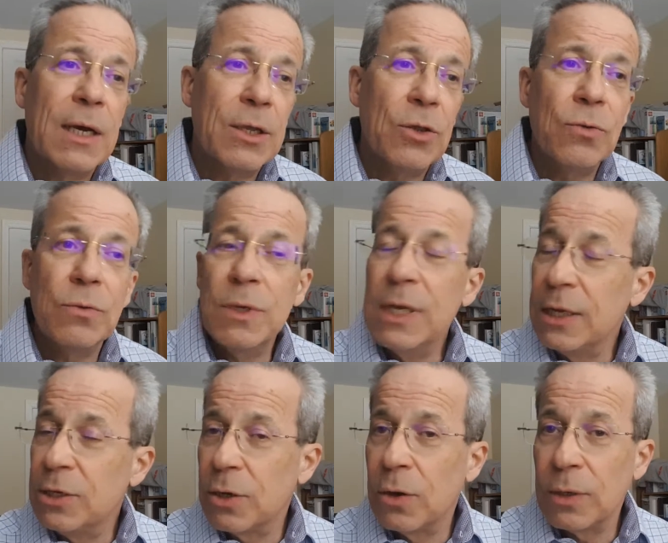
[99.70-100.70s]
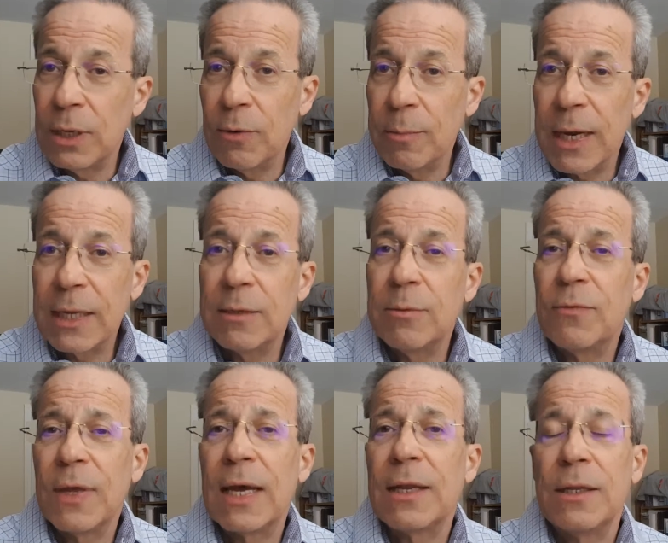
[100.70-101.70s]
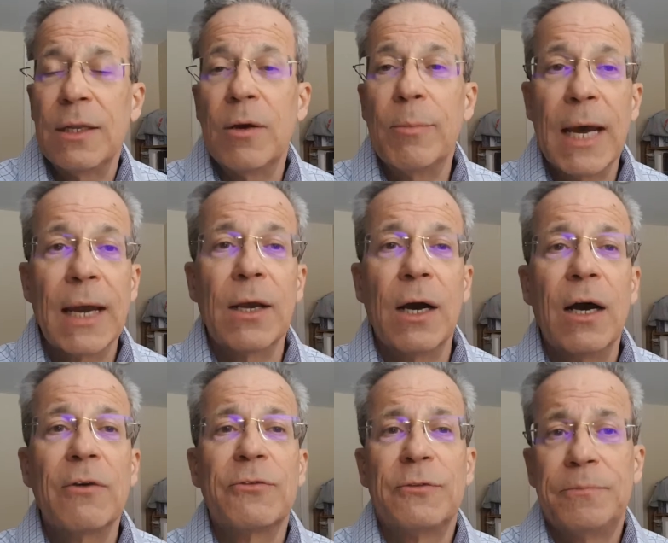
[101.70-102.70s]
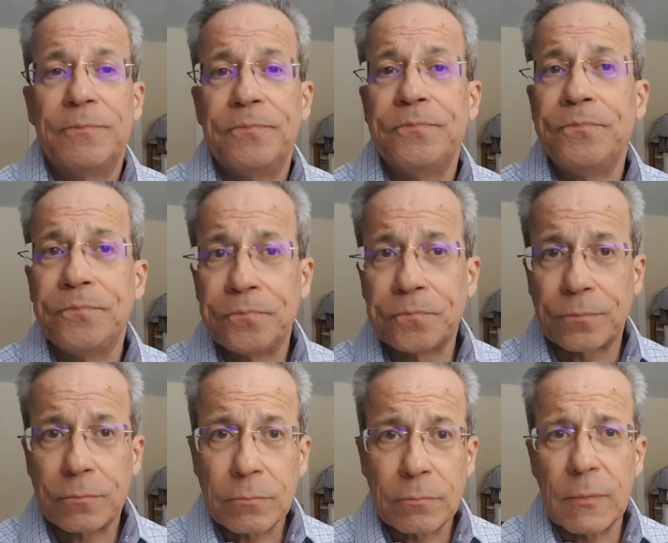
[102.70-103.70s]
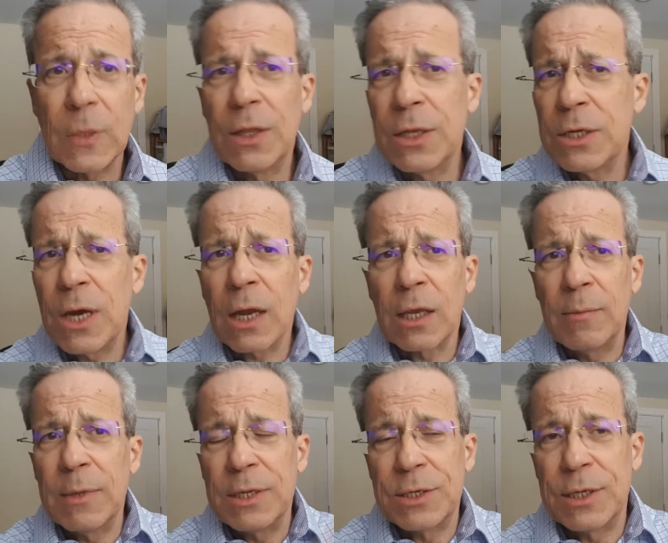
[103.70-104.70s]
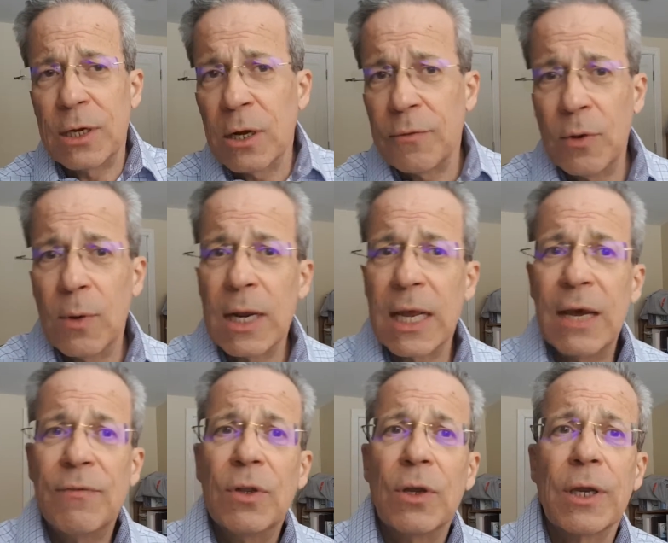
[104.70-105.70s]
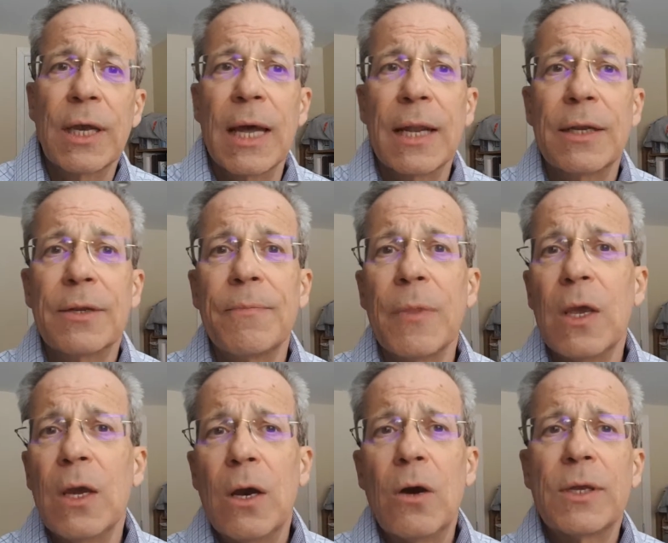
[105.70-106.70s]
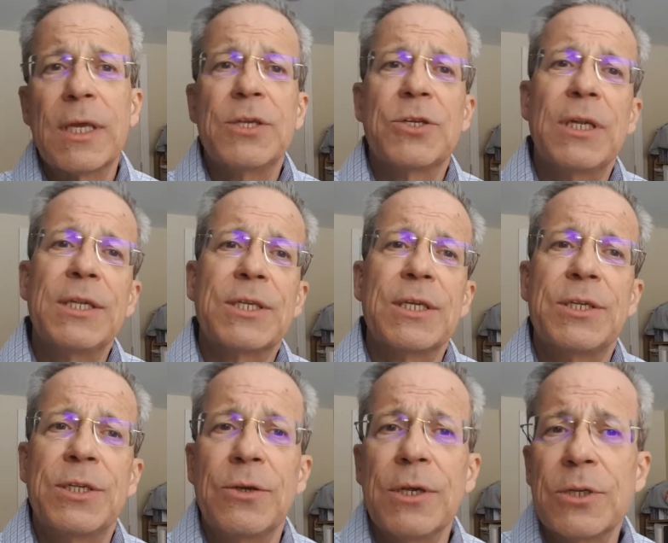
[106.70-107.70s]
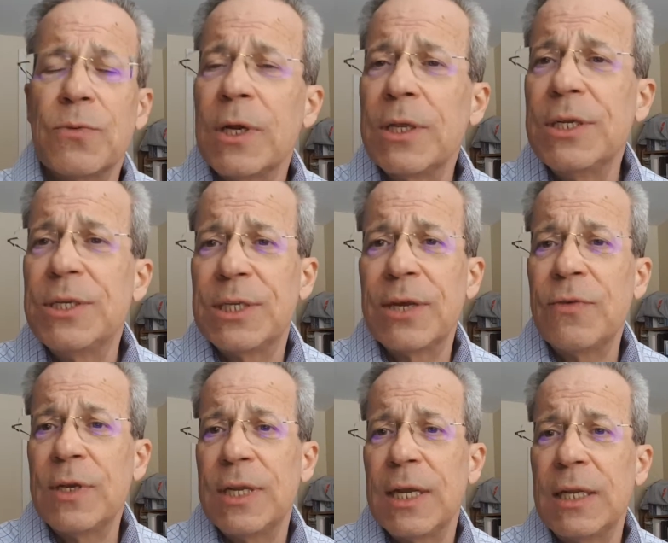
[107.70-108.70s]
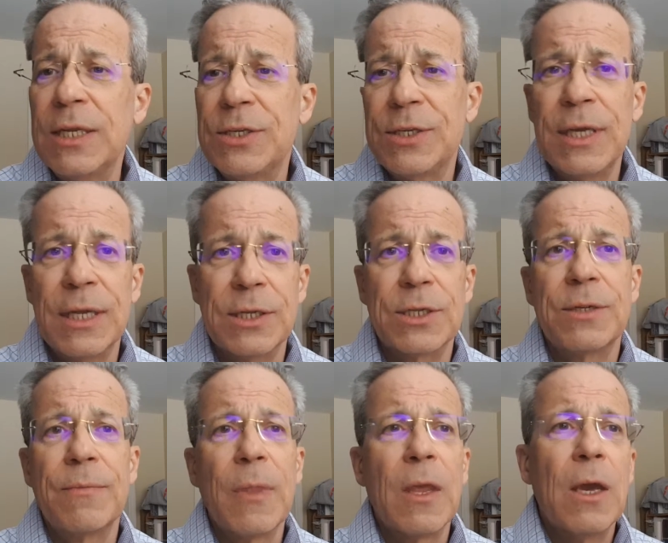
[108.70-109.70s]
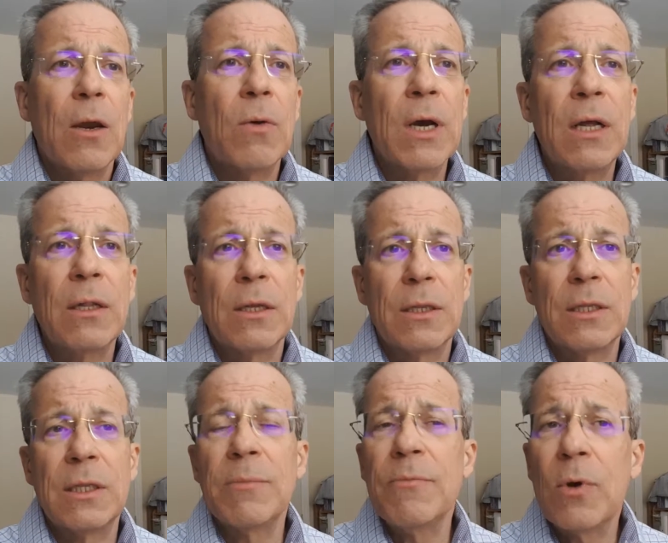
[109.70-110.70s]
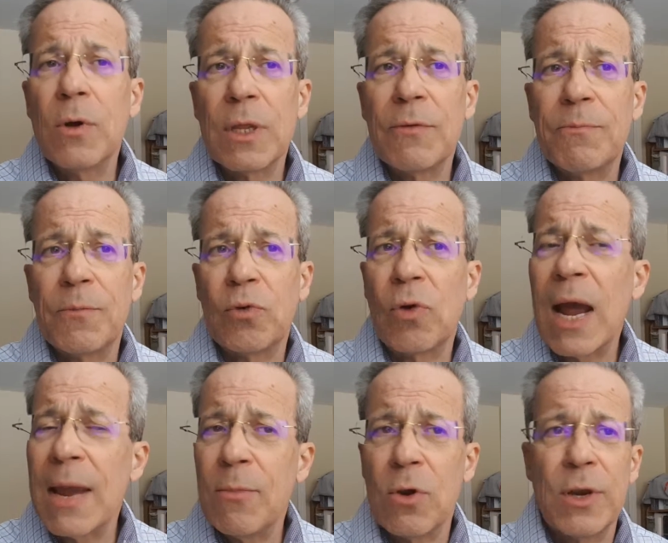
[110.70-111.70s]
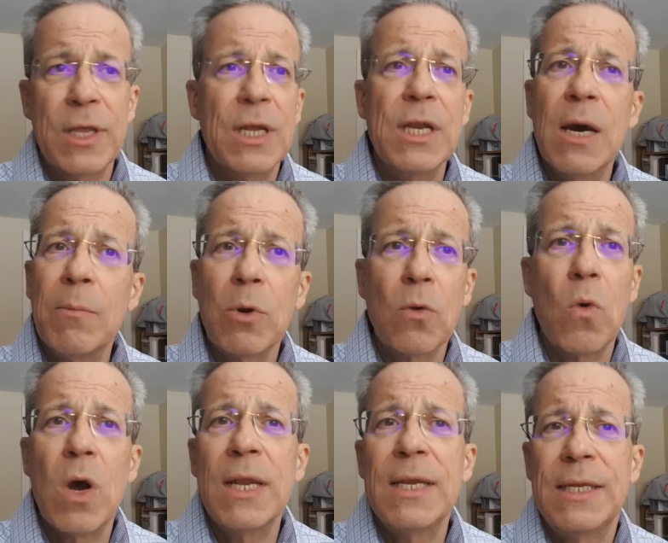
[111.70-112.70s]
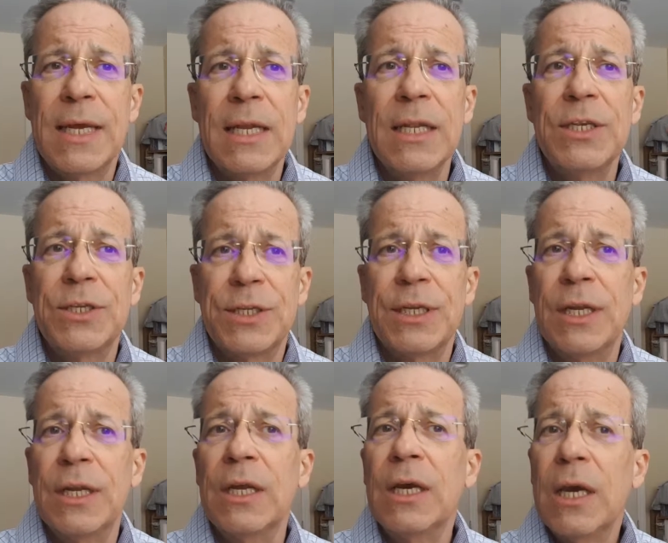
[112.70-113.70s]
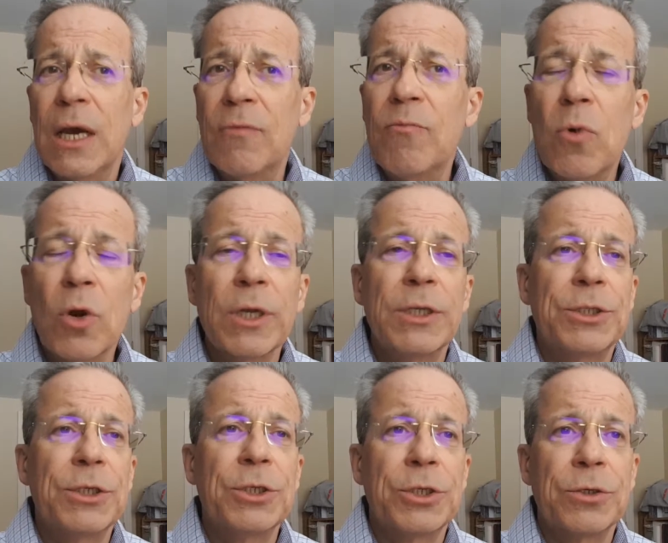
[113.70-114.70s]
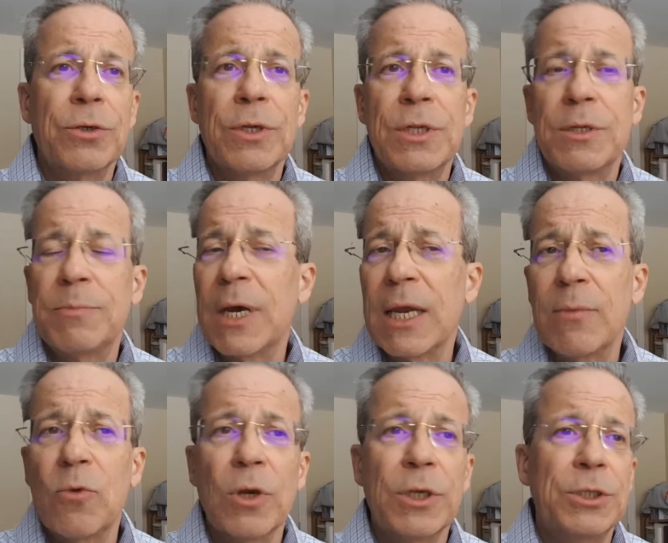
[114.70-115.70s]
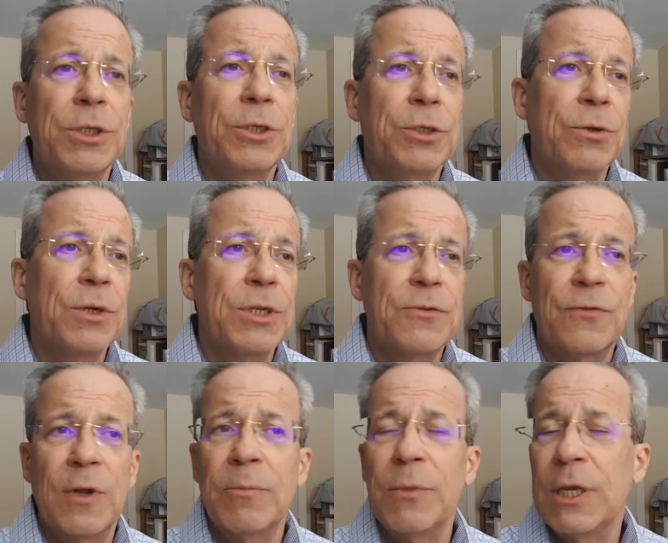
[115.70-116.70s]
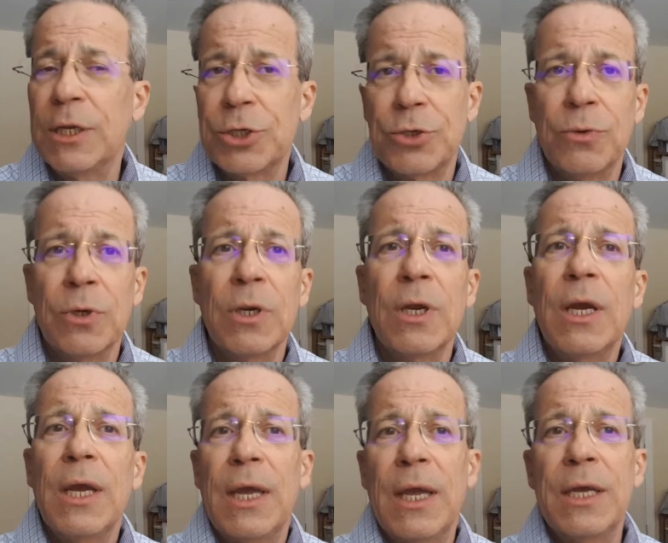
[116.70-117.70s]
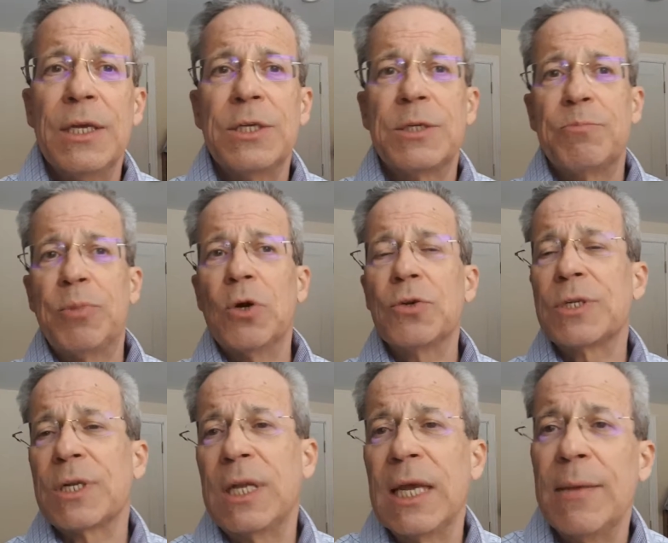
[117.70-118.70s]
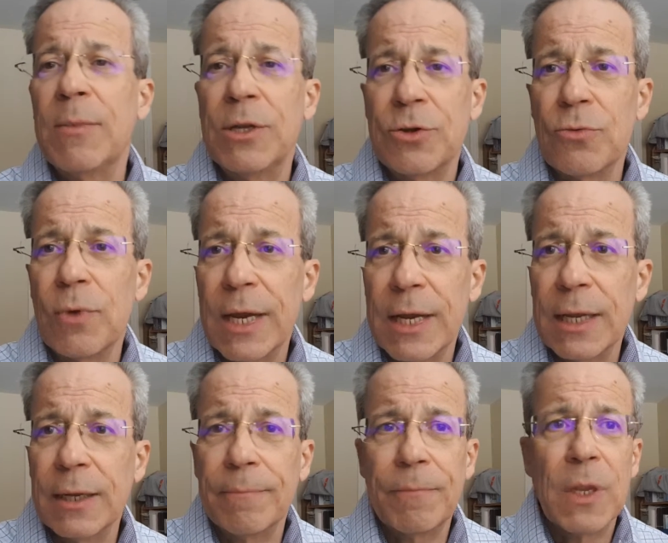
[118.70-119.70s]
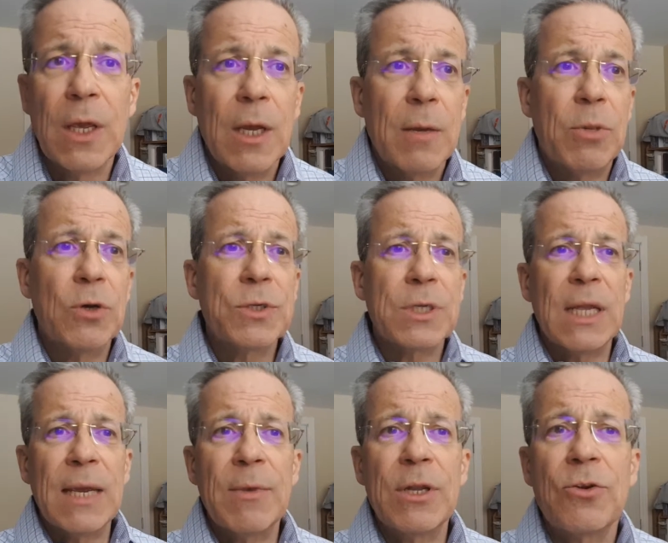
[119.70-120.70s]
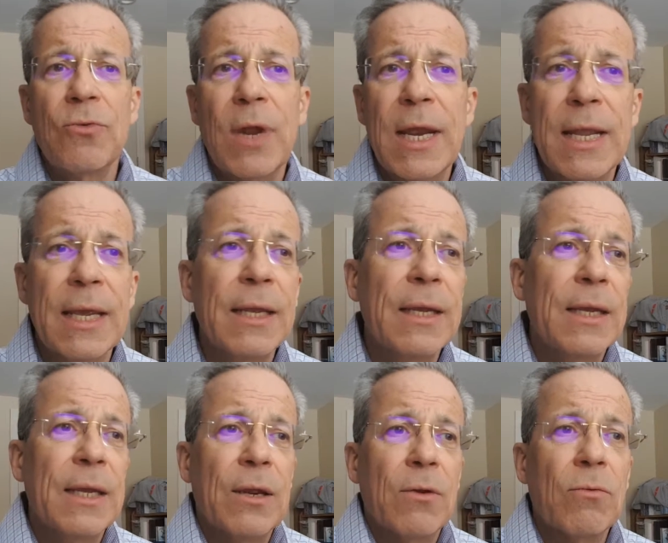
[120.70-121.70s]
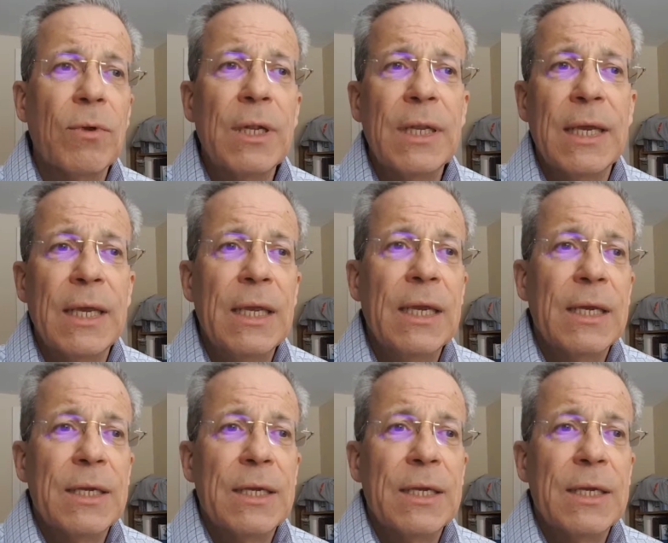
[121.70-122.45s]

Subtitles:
you need to only remind them of that and they'll back off. The document's there if you want to have a look at it. Okay, so let's get serious. What are these 7 deadly sins? Well, the number one deadly sin of mortgage insurance, buying mortgage insurance from the issuer, is post-claim underwriting. Post-claim underwriting really